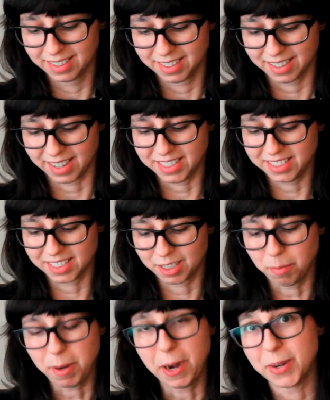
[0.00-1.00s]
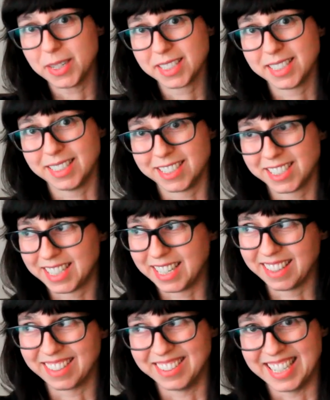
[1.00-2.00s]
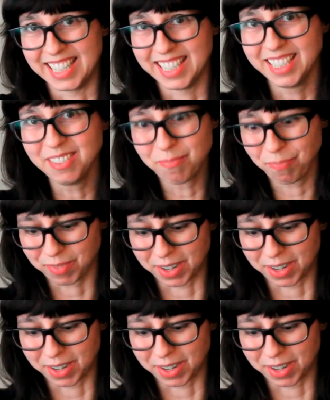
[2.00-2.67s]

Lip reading: I used to compare it to just sitting there knitting.